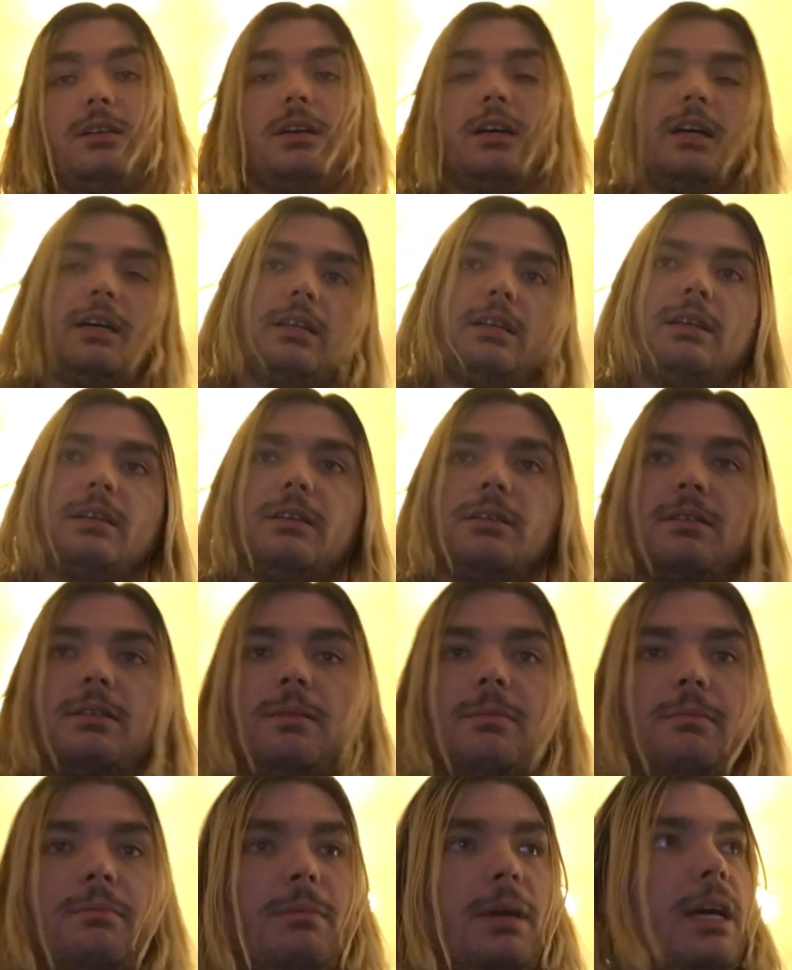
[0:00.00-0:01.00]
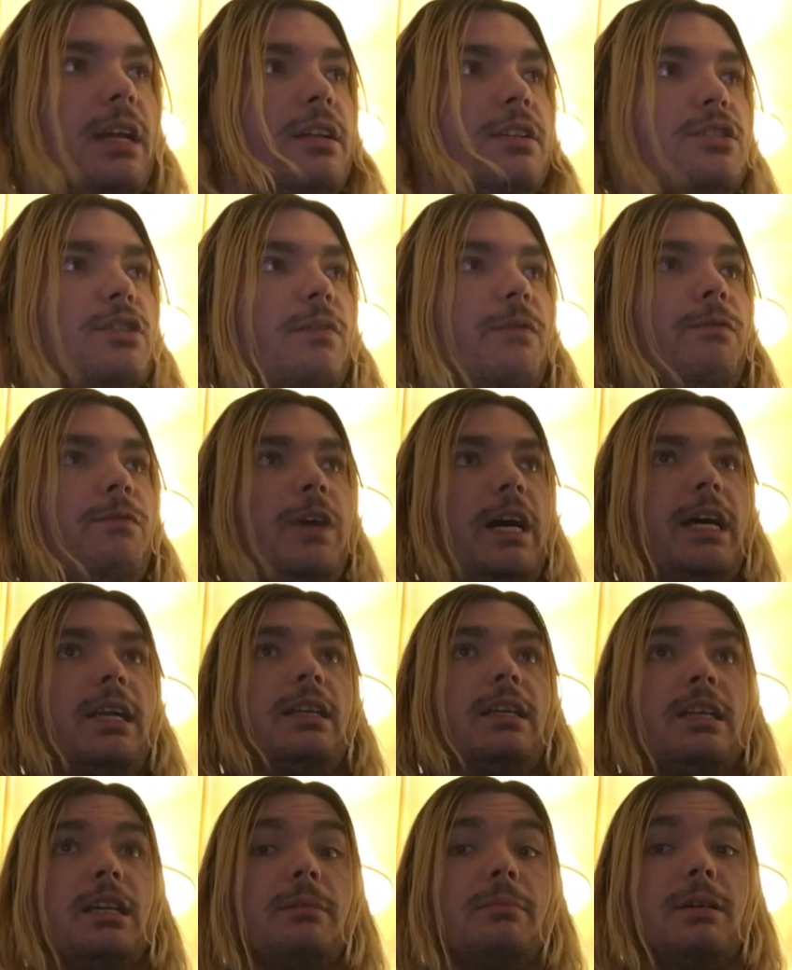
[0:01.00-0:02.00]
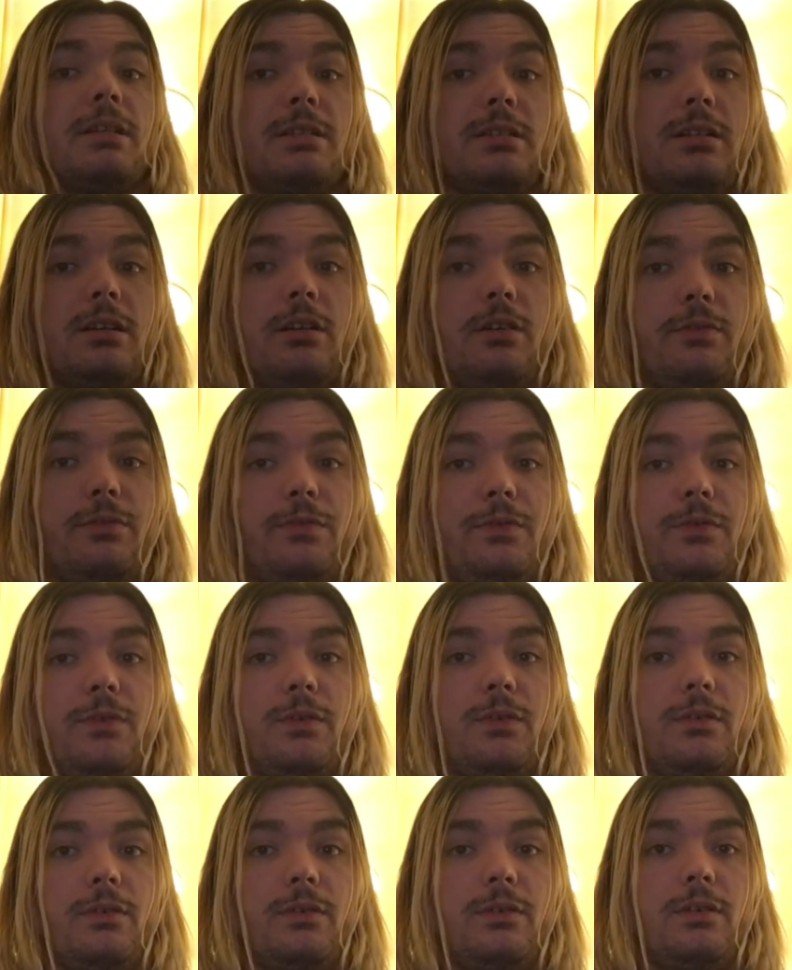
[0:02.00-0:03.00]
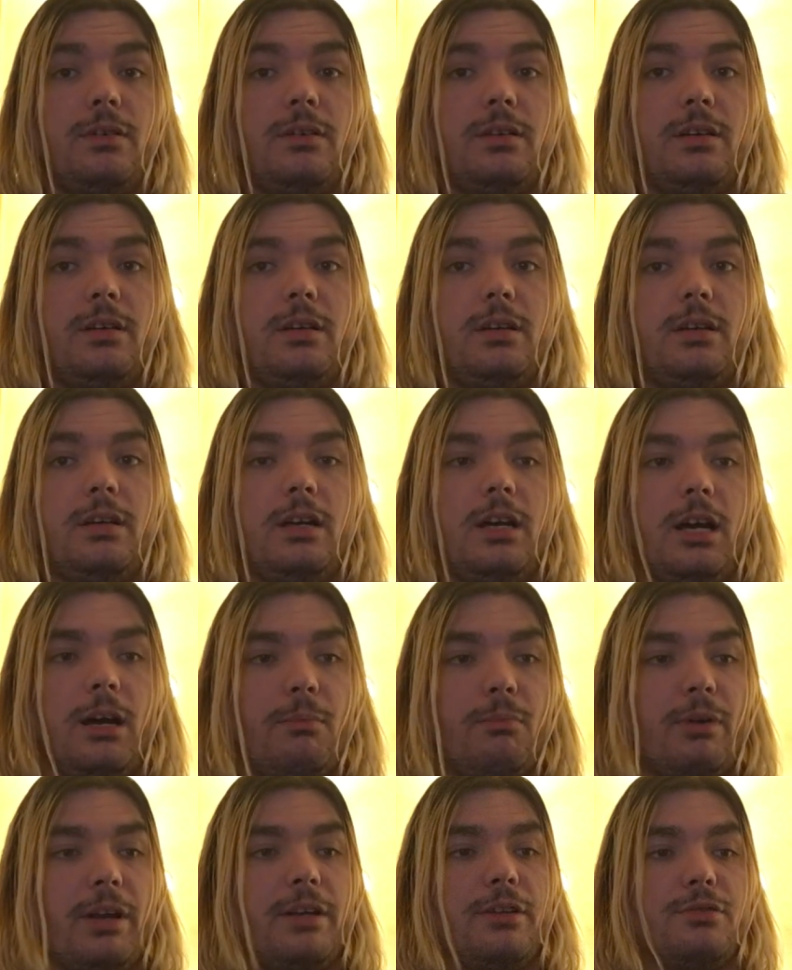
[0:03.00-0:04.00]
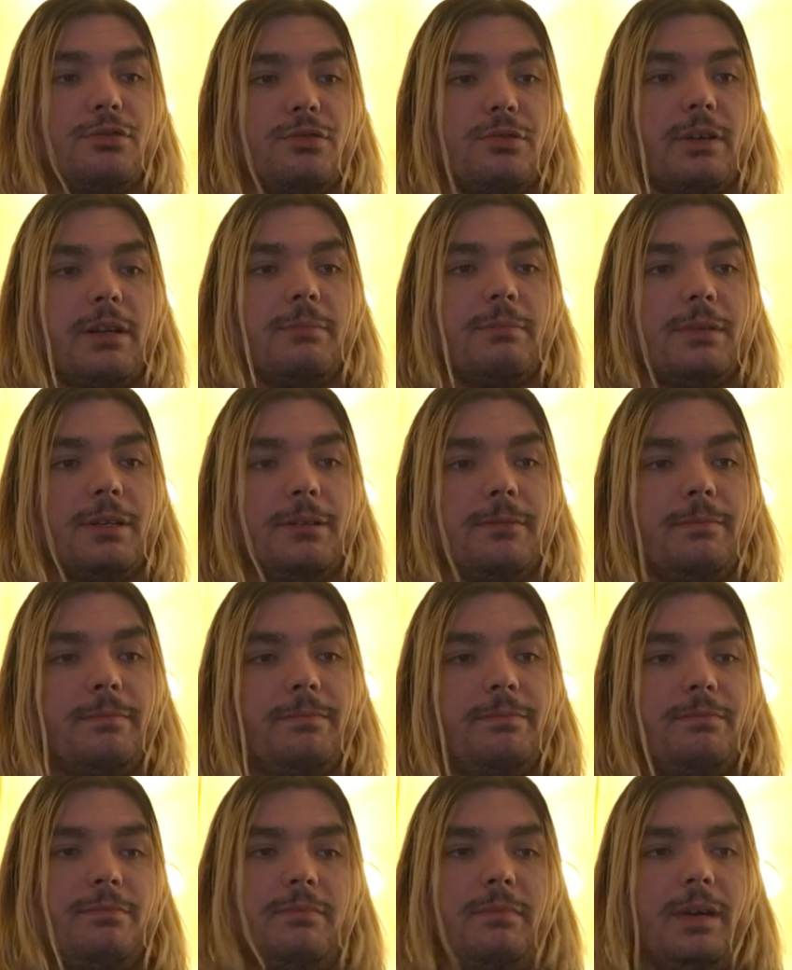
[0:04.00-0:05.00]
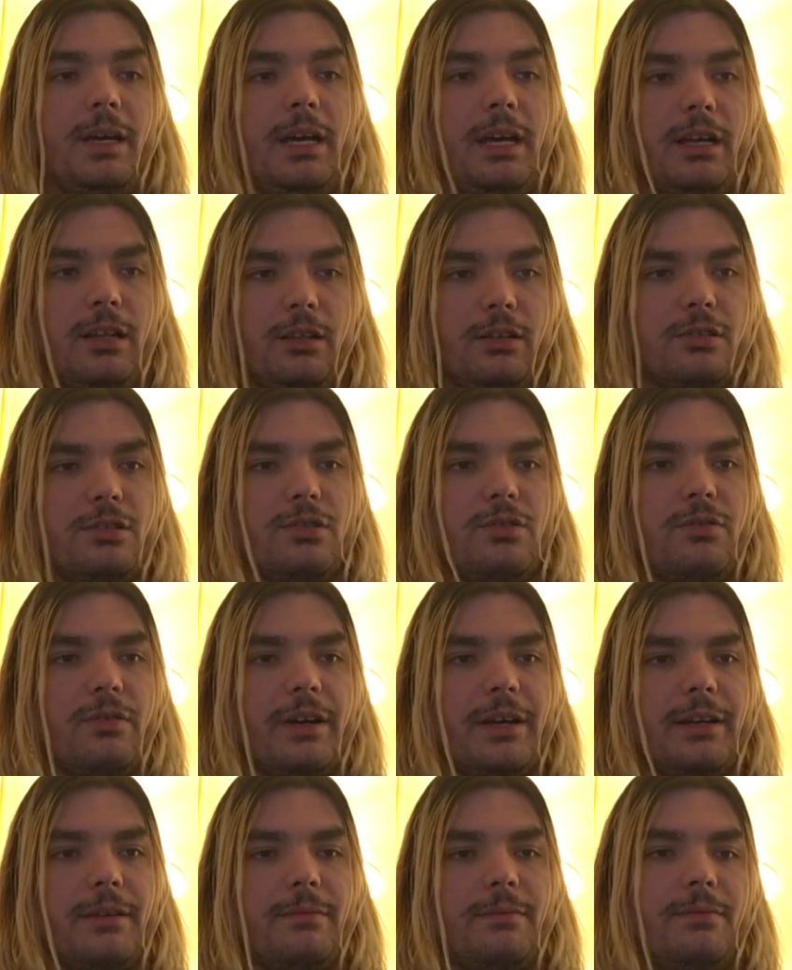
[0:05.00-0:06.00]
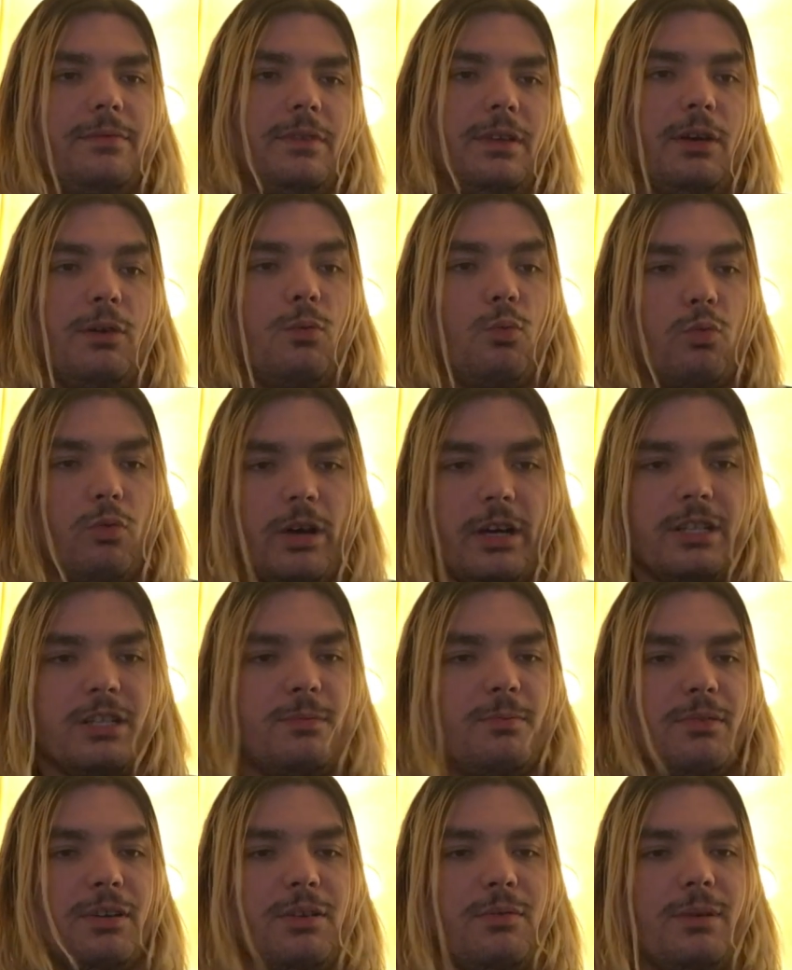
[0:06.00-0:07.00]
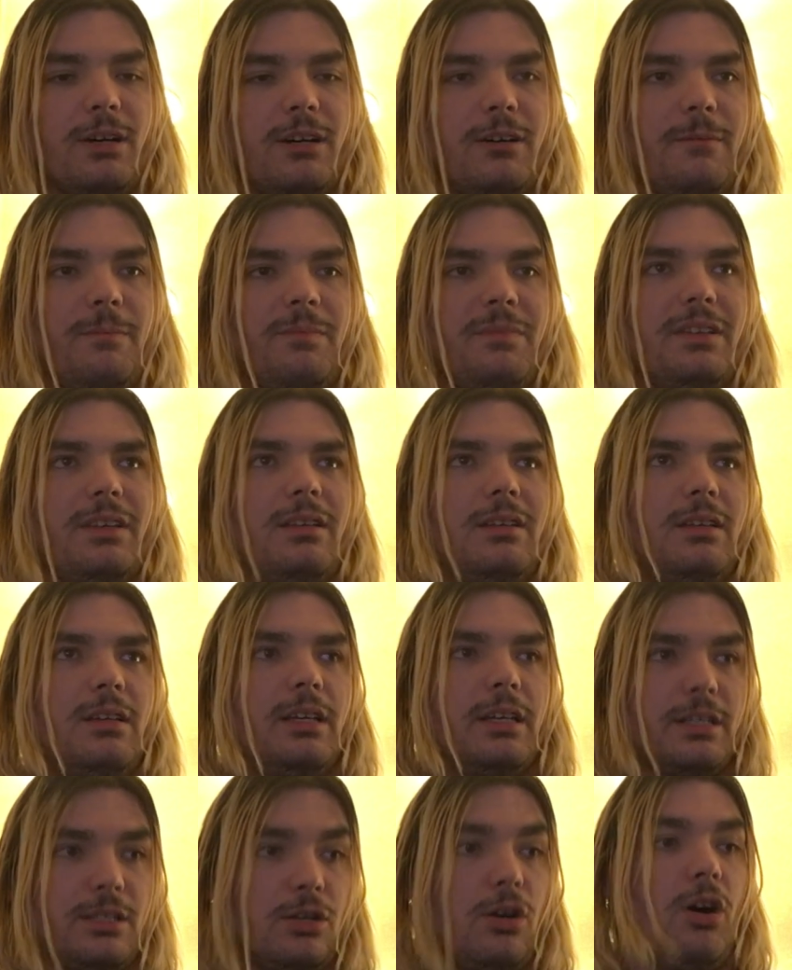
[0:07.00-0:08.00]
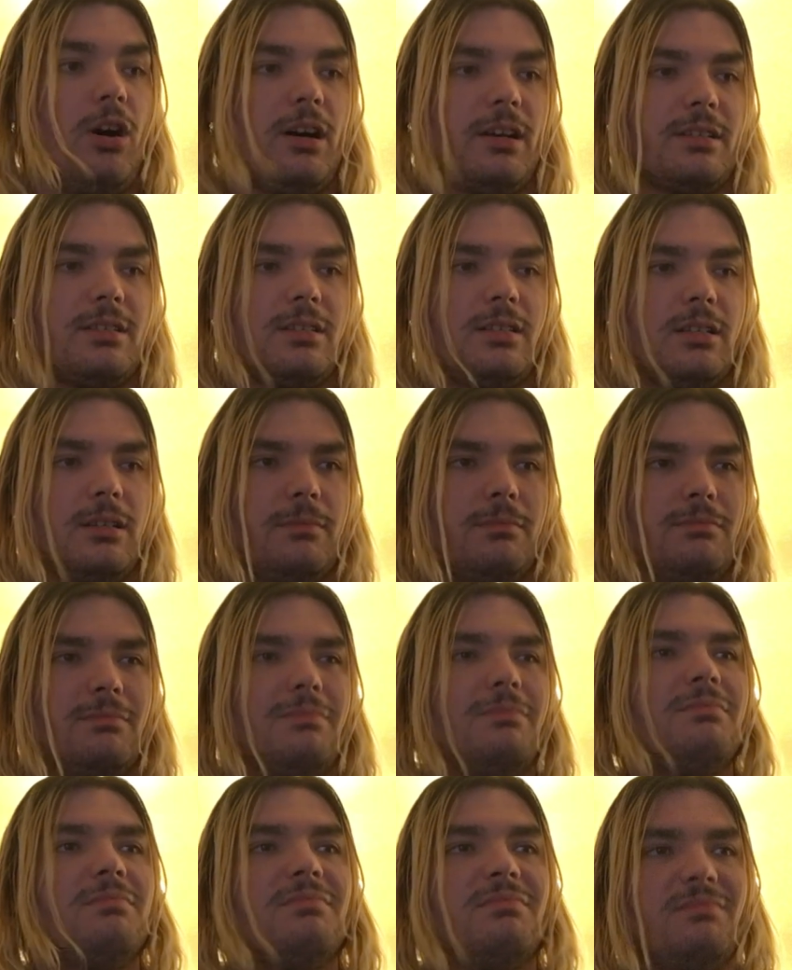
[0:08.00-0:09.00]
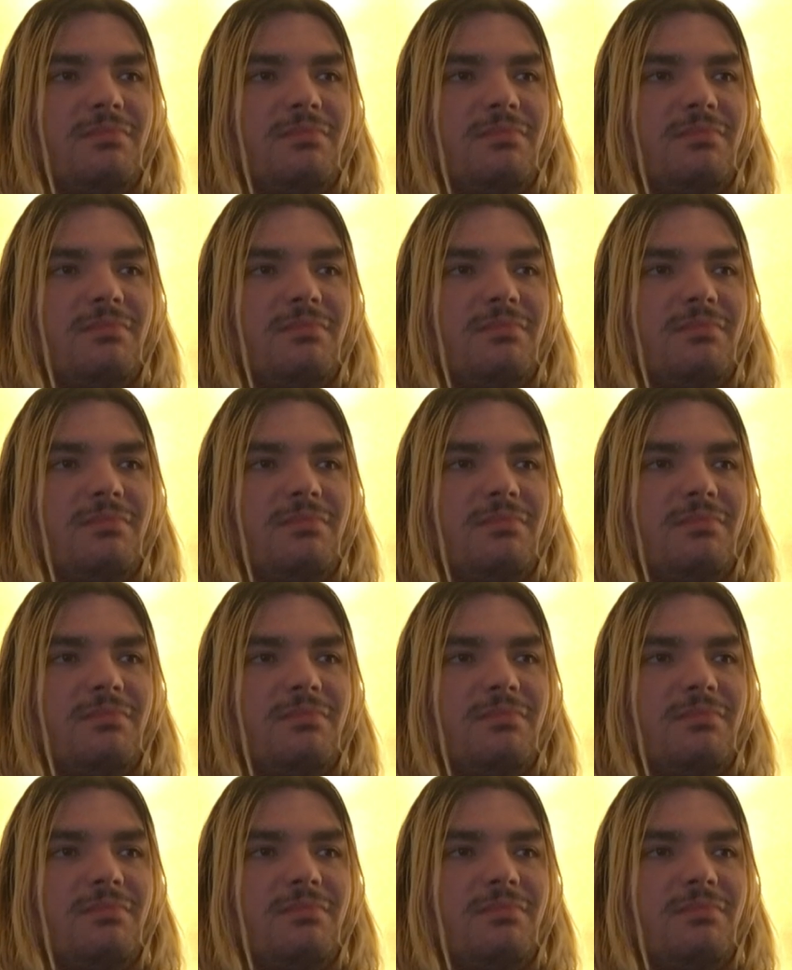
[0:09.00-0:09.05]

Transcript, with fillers: I managed to finally get myself a brand new treadmill. It looks great. It runs pretty well. It's awesome